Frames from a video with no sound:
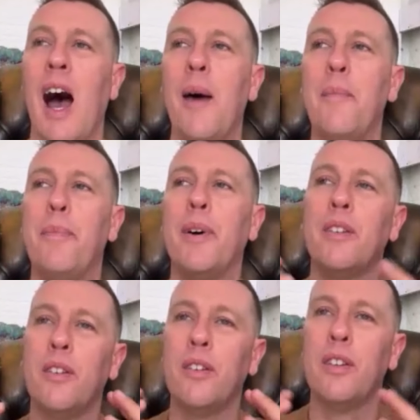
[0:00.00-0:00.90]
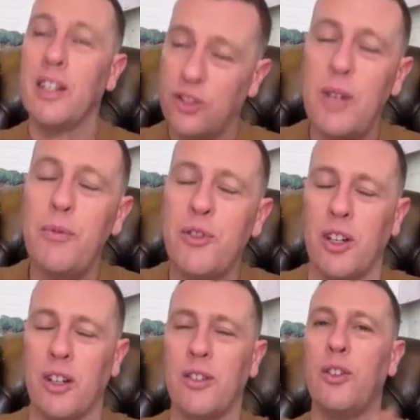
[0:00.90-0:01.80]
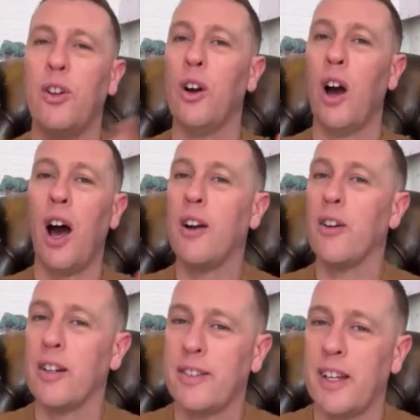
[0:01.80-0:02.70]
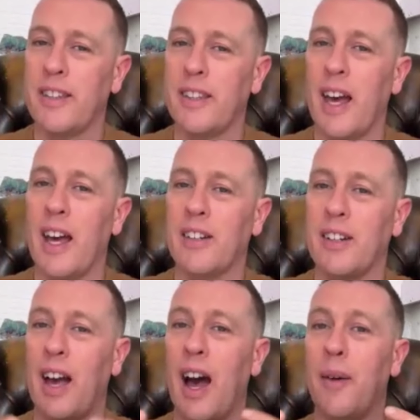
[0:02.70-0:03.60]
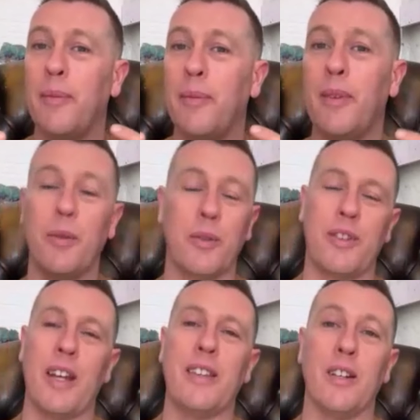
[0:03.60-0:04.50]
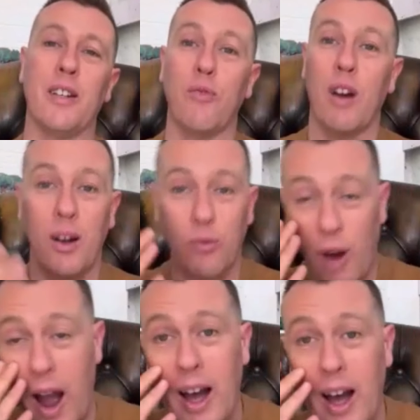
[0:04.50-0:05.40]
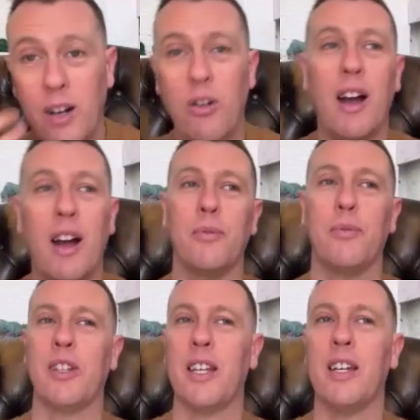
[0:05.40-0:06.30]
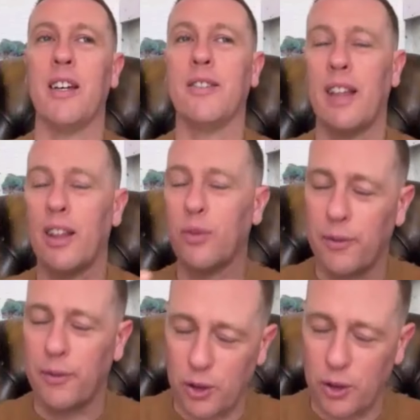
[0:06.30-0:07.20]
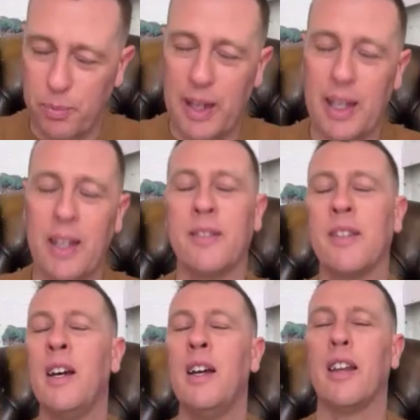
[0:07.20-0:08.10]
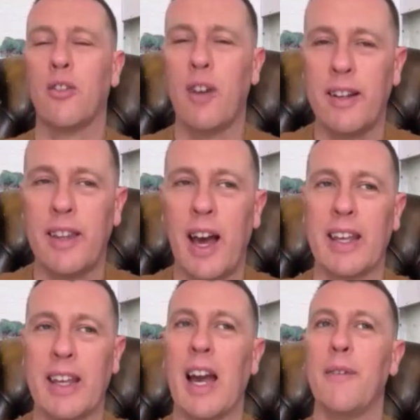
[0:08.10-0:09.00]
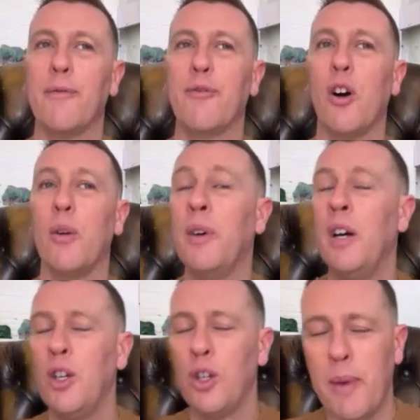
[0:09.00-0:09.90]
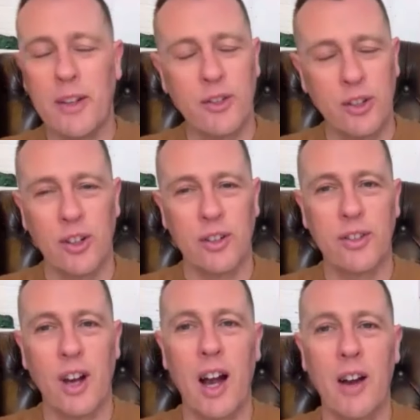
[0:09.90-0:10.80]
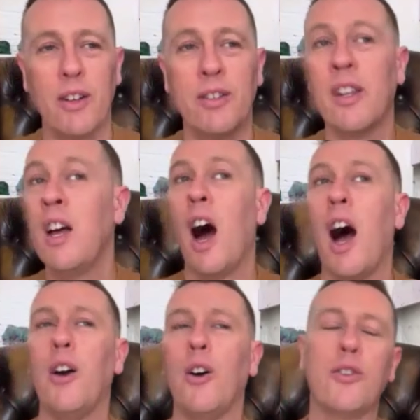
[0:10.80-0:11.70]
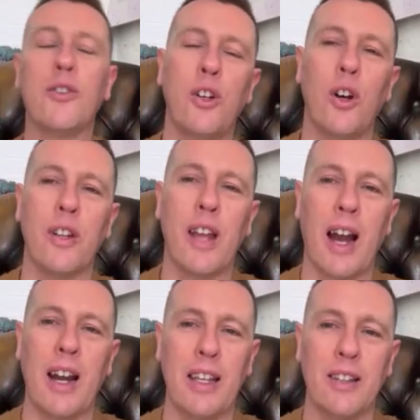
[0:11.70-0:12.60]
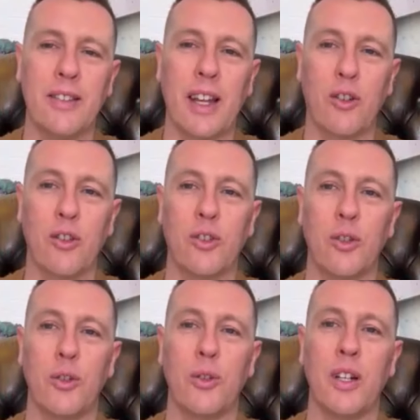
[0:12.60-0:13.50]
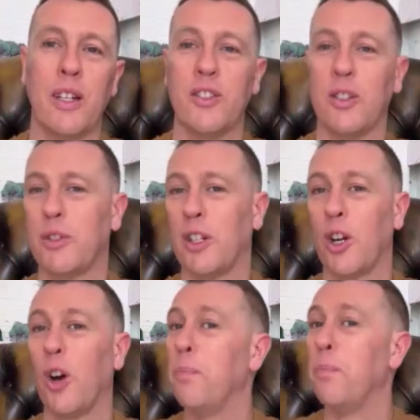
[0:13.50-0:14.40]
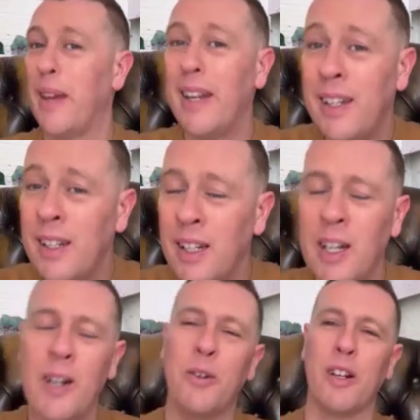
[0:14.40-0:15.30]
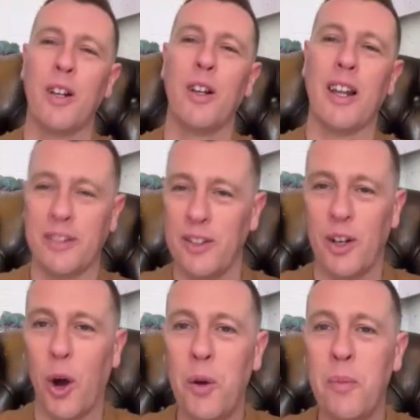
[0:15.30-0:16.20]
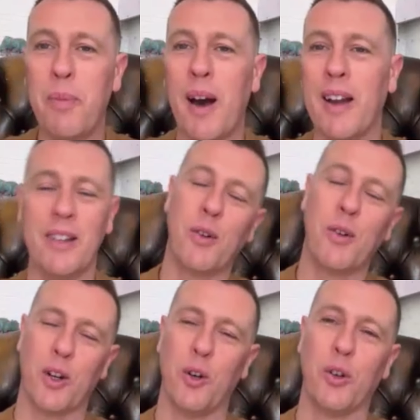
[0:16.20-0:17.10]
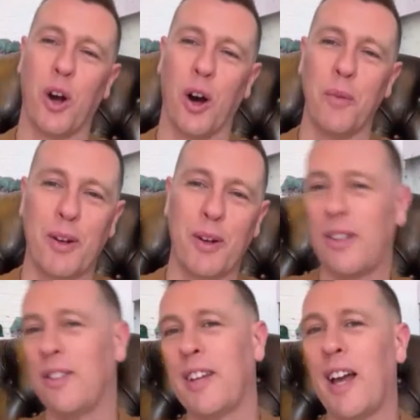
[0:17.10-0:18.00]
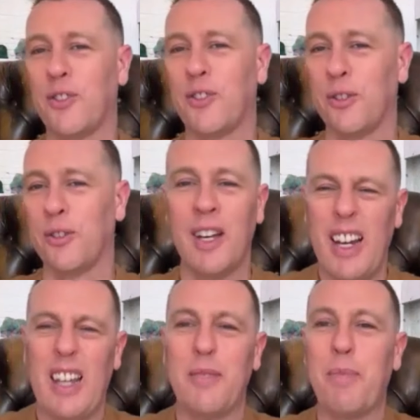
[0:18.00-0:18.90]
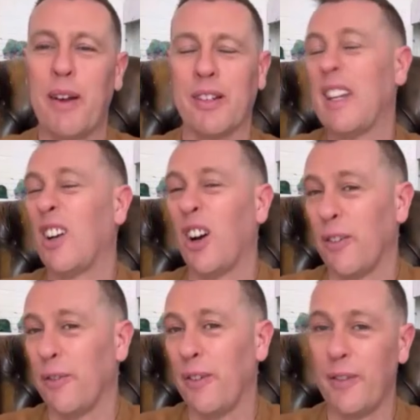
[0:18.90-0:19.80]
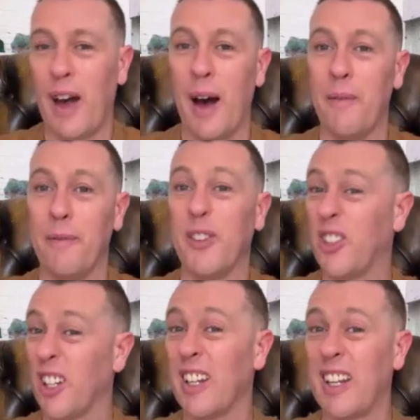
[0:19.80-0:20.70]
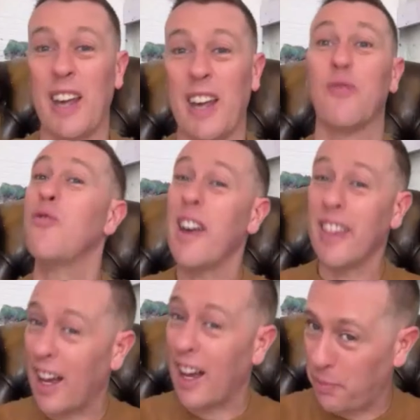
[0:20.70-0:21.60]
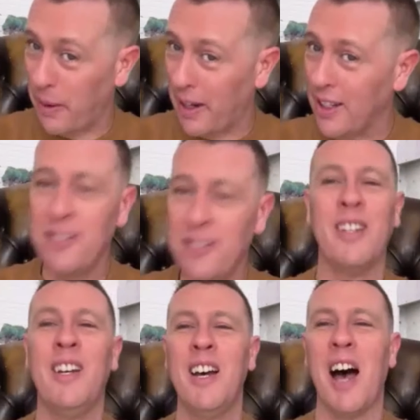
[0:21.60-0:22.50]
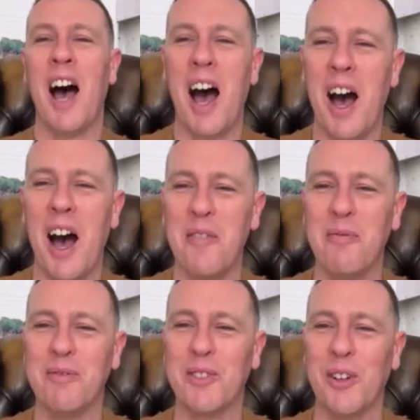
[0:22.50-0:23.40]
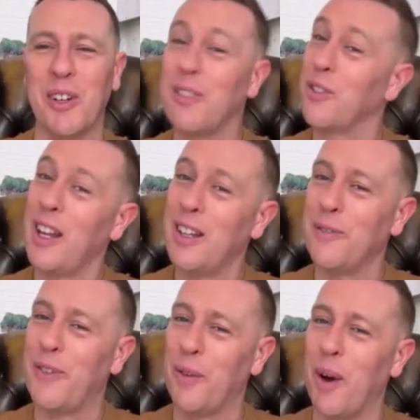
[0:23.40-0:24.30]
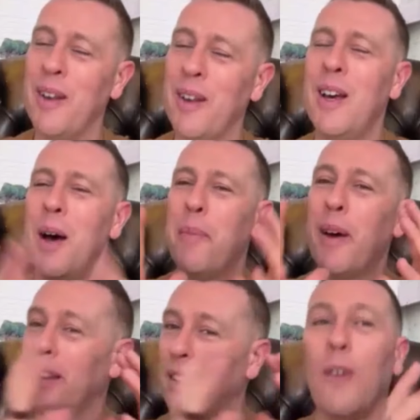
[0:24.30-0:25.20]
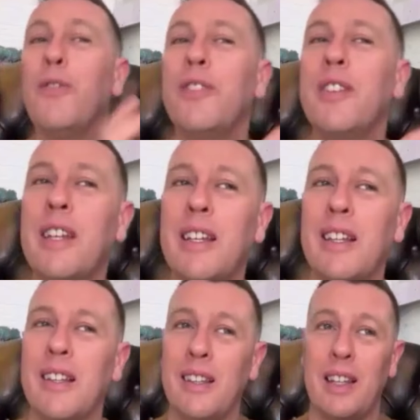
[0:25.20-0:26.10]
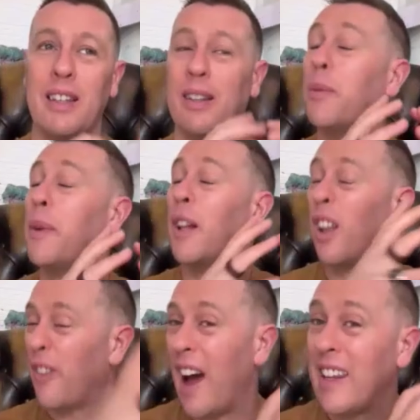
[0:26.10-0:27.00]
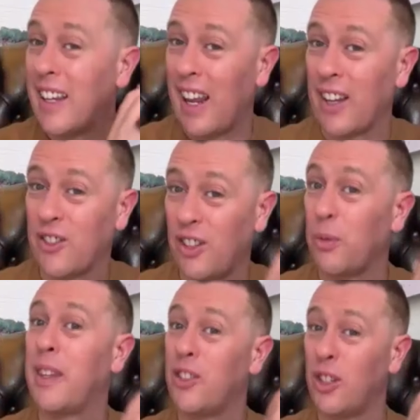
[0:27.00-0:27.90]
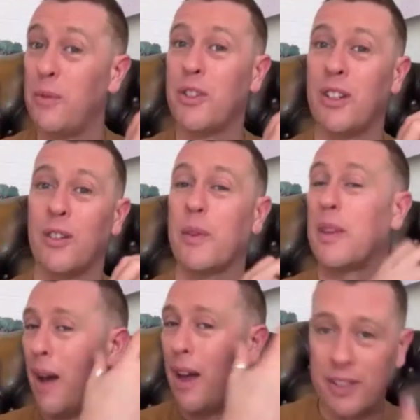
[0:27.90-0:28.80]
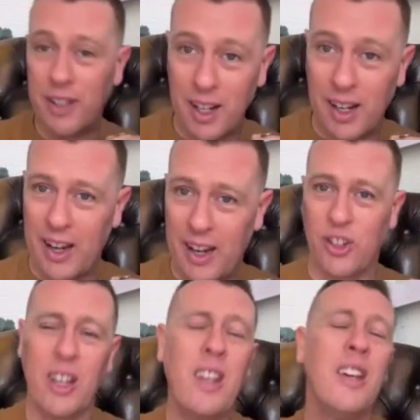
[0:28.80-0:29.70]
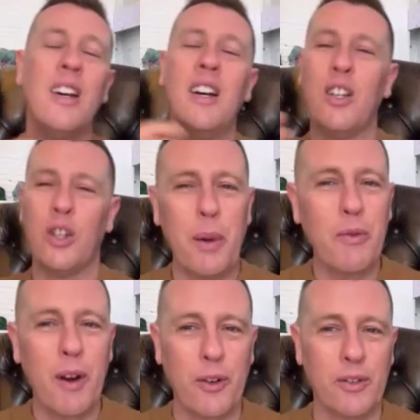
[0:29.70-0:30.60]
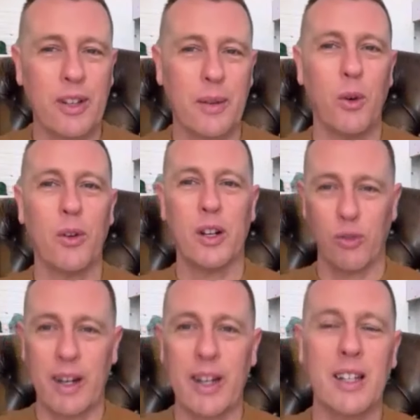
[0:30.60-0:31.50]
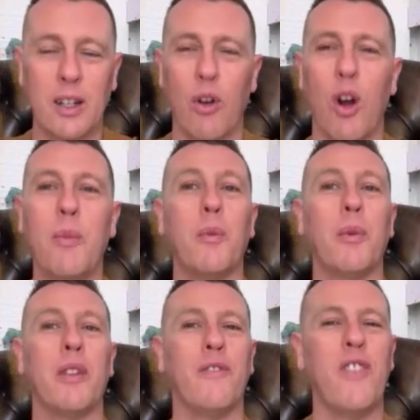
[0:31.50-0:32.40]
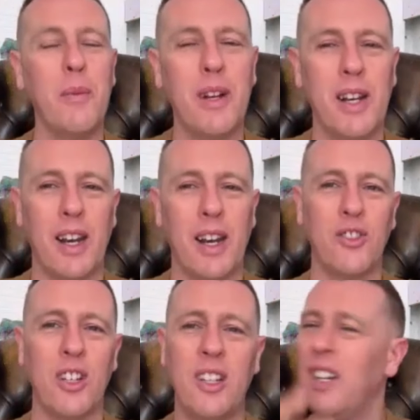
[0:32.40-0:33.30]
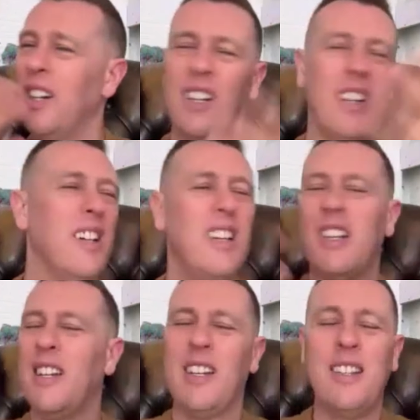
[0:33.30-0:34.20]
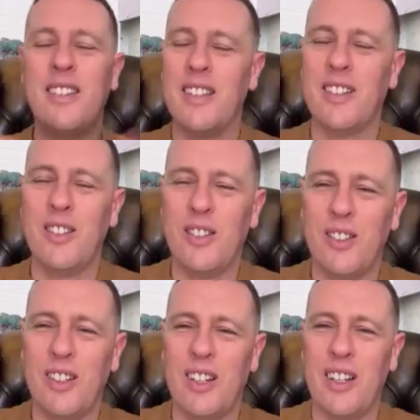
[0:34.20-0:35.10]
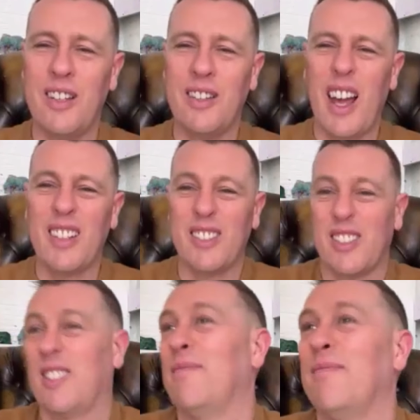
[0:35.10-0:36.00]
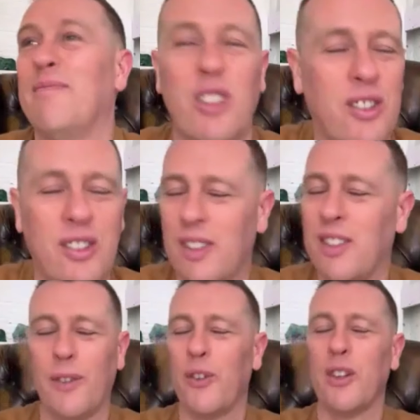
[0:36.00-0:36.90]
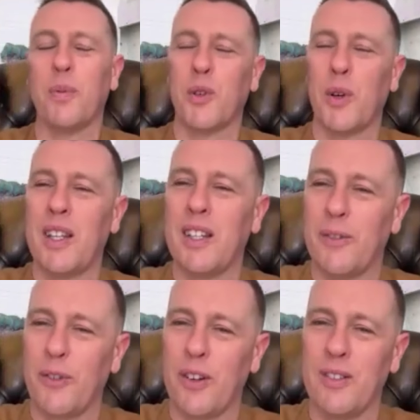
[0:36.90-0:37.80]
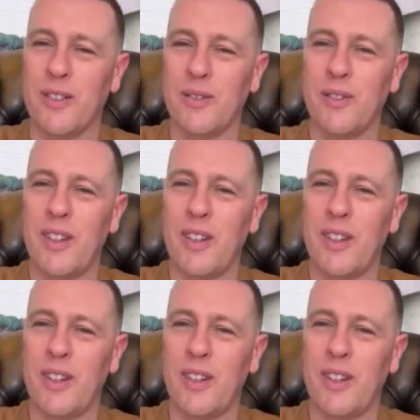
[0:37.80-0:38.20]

But the Egyptians, you know, I already said that it was said that Ra cried some tears, and that's where the first bees that created the honey came from. You mentioned Osiris. I also know that honey is sacred to an Egyptian god, Min, who's a little lesser known, but he's quite a cool god because in statues, he's basically a god of fertility and has a rather large penis. So he's a fun one. But obviously, there seems to be a lot of honey connections with the Egyptians with the masculine energy. You've been referencing more the Greek and the Roman with the feminine energy. Is that just the difference between the different